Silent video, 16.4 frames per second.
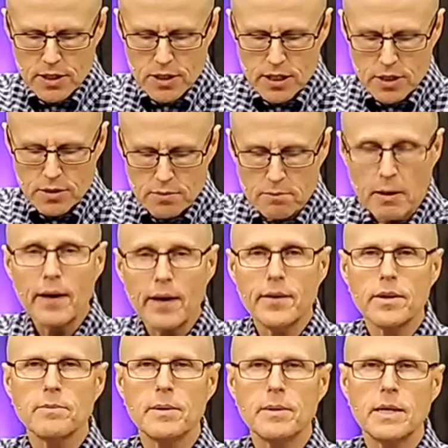his
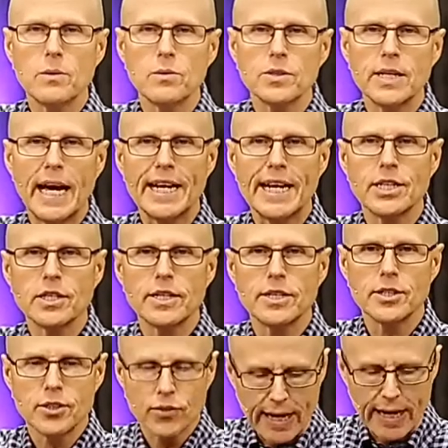mother, but it was actually
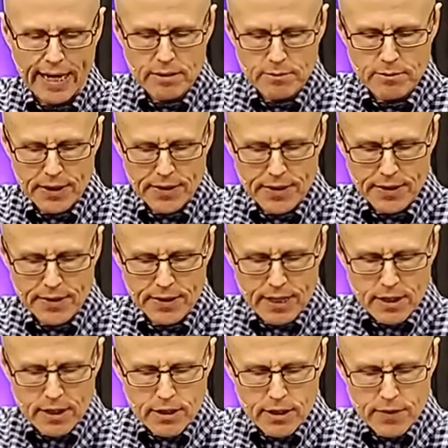his grandmother.
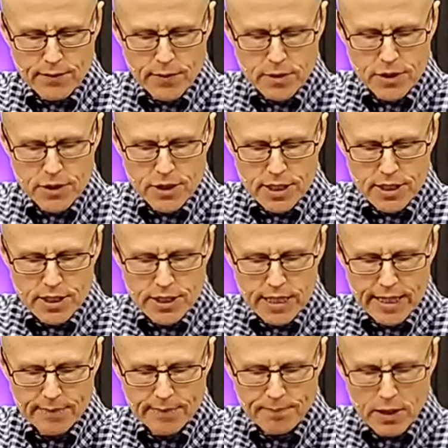Look at verse
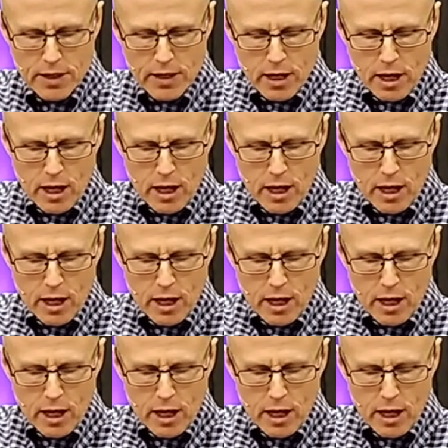16.